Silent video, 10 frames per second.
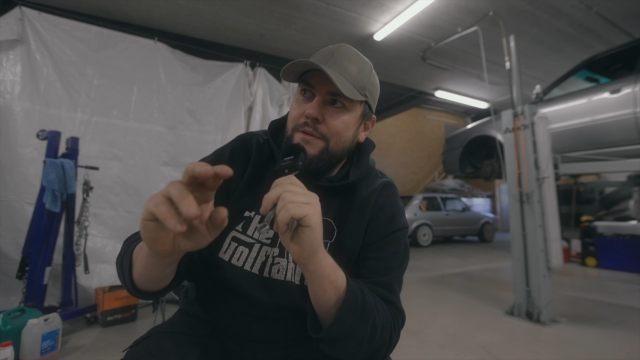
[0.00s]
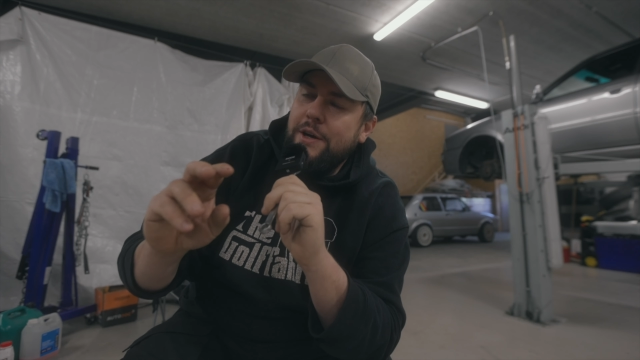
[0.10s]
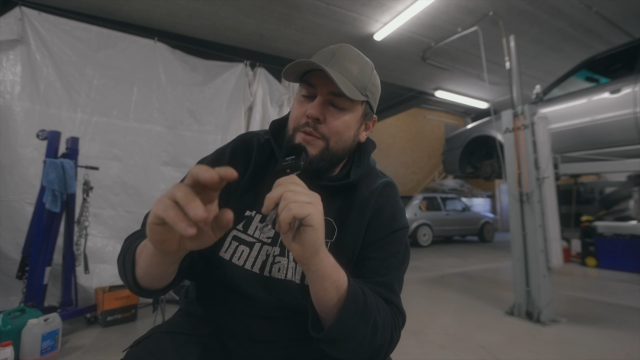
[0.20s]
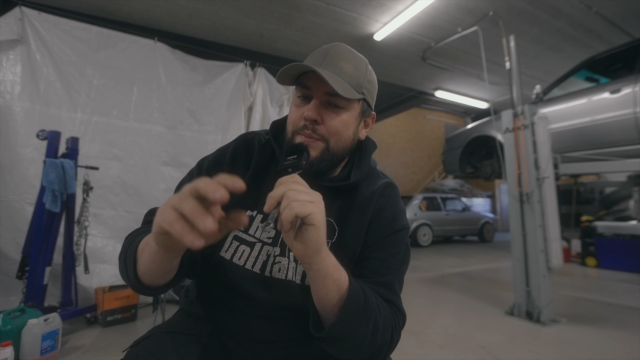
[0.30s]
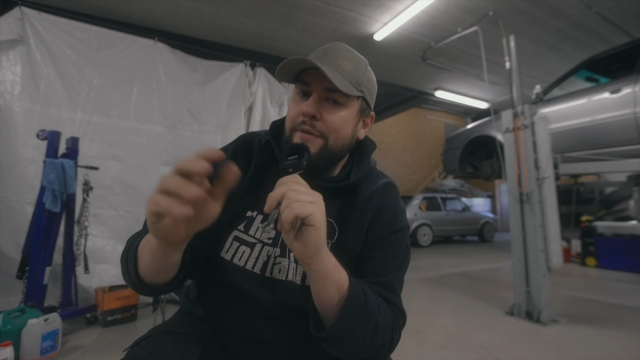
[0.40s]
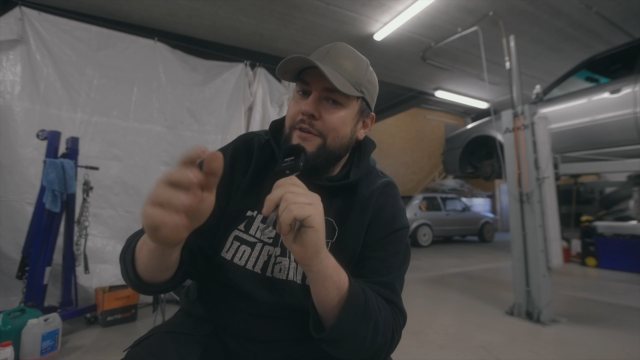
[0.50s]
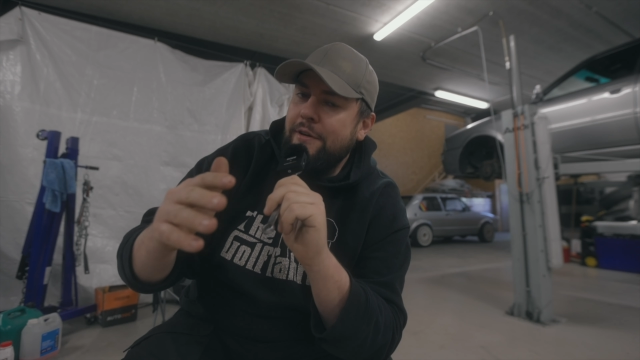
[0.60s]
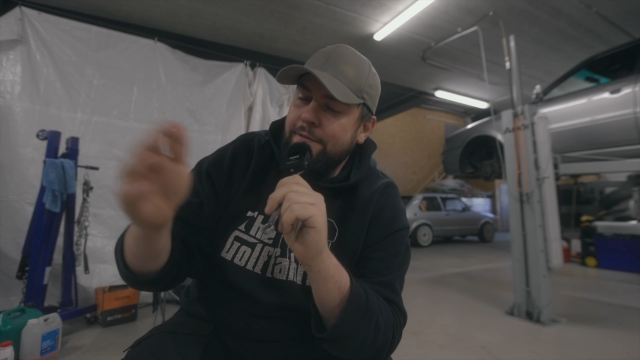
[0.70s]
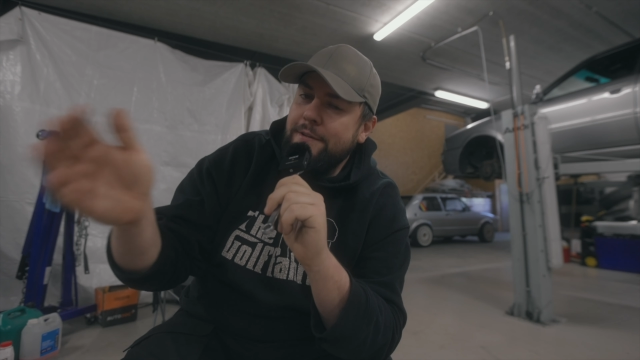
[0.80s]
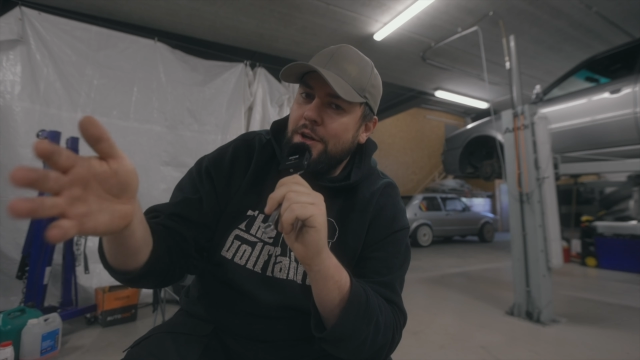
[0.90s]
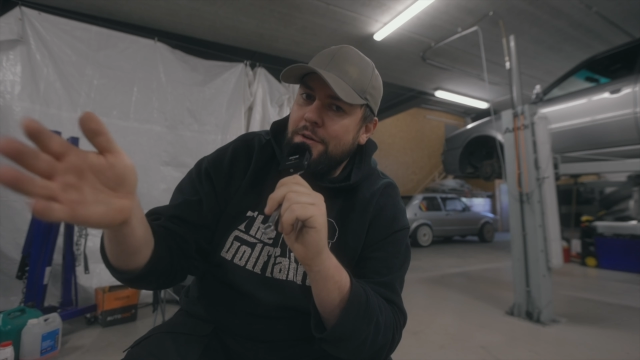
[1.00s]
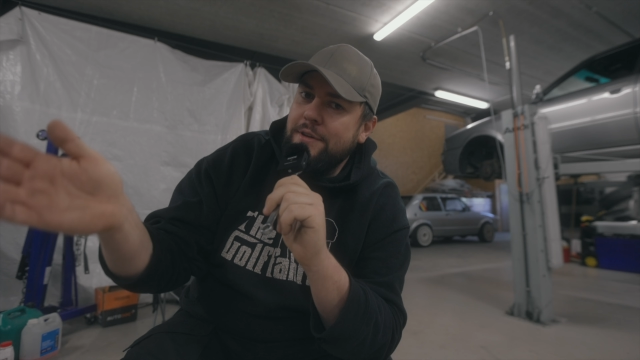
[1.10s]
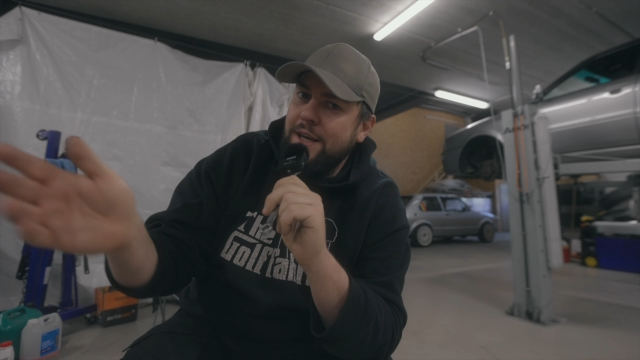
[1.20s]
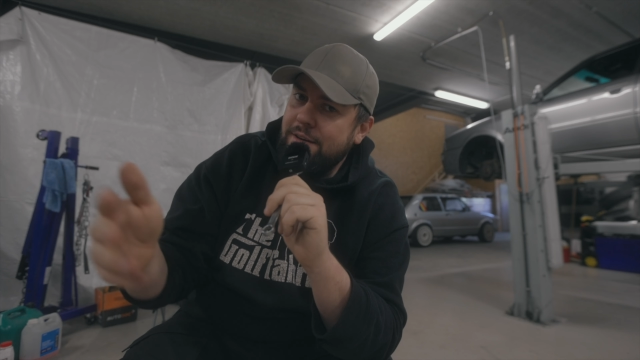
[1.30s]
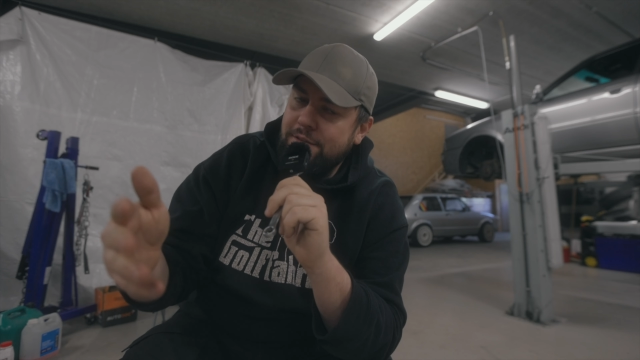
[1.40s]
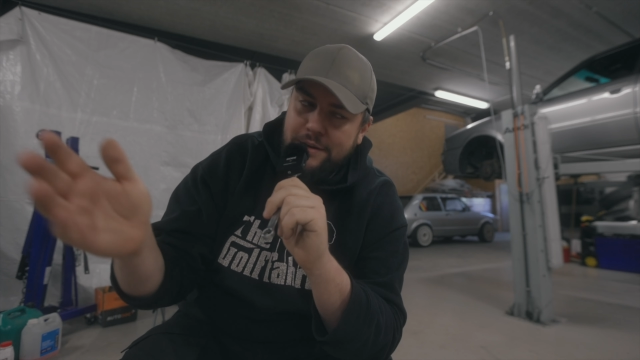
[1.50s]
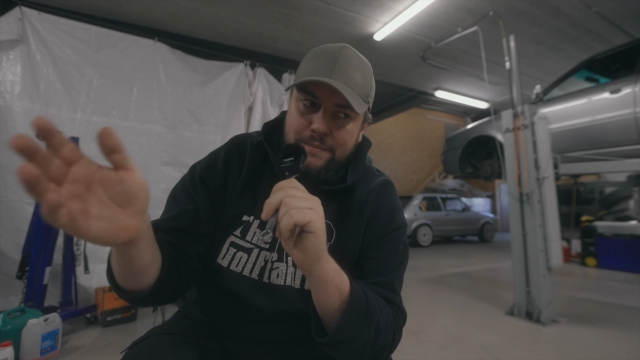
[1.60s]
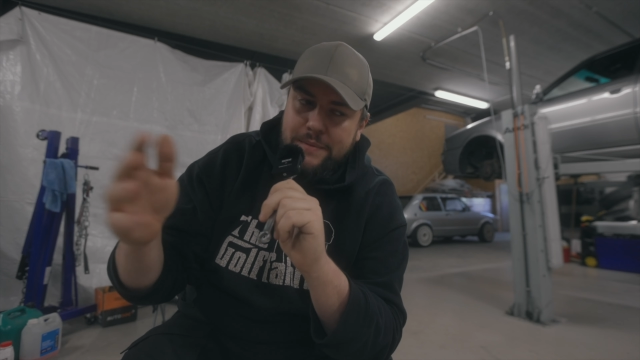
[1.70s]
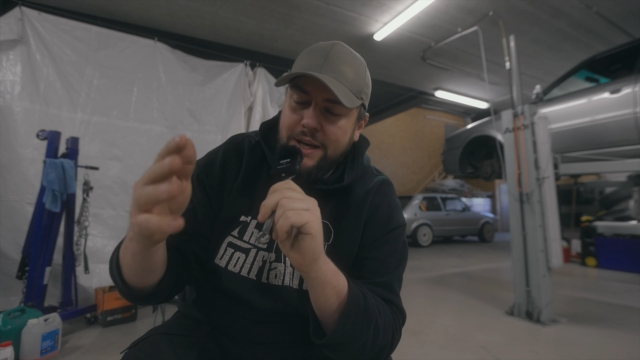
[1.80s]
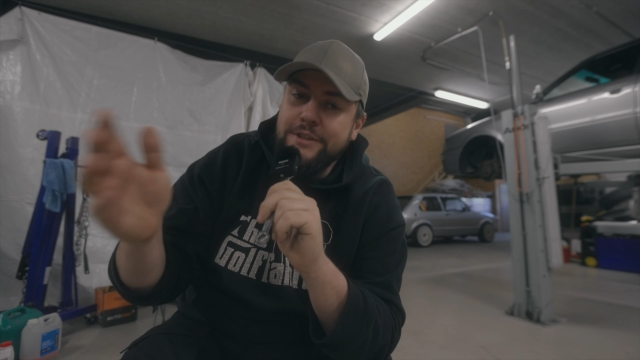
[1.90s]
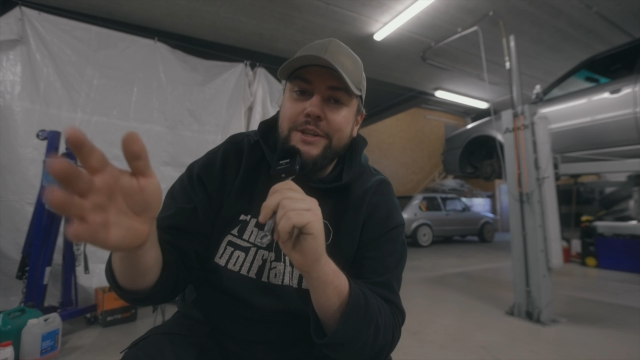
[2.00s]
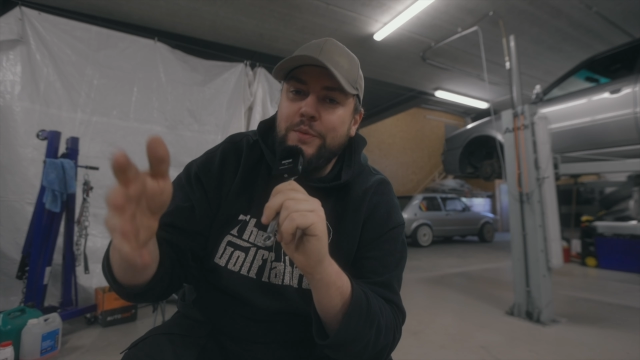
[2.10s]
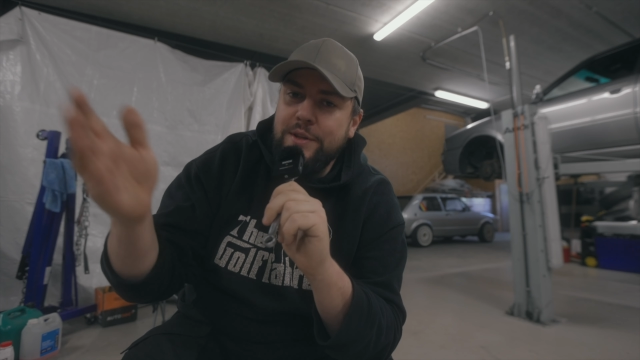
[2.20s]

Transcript: I would prefer if it also had some engine